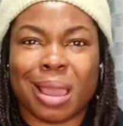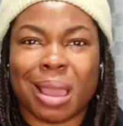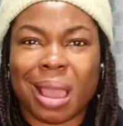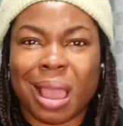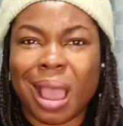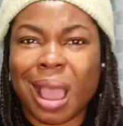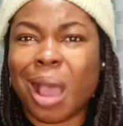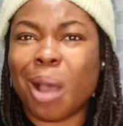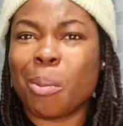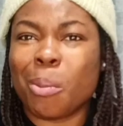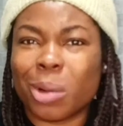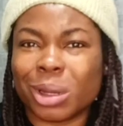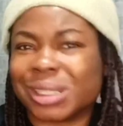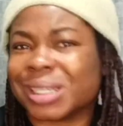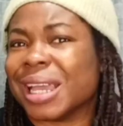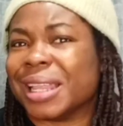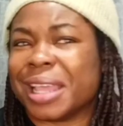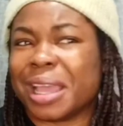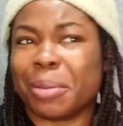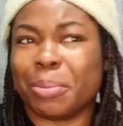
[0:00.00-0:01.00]
how much
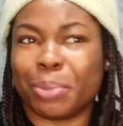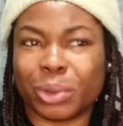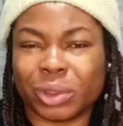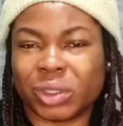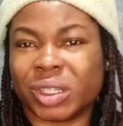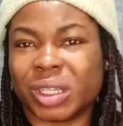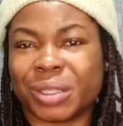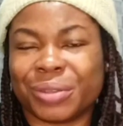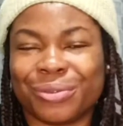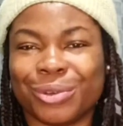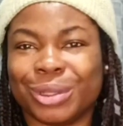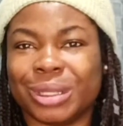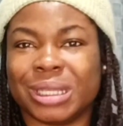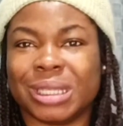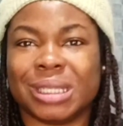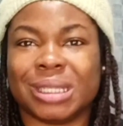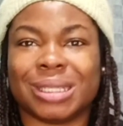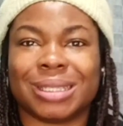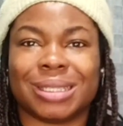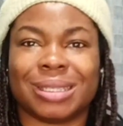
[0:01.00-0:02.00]
can I budget for
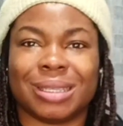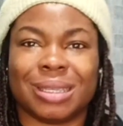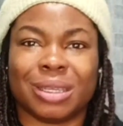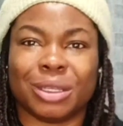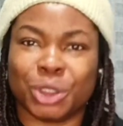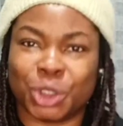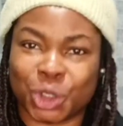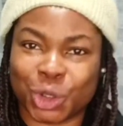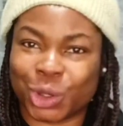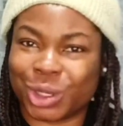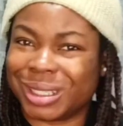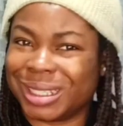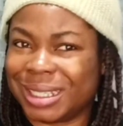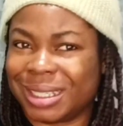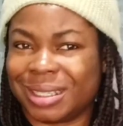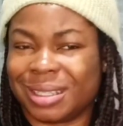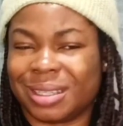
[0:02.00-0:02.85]
this journey?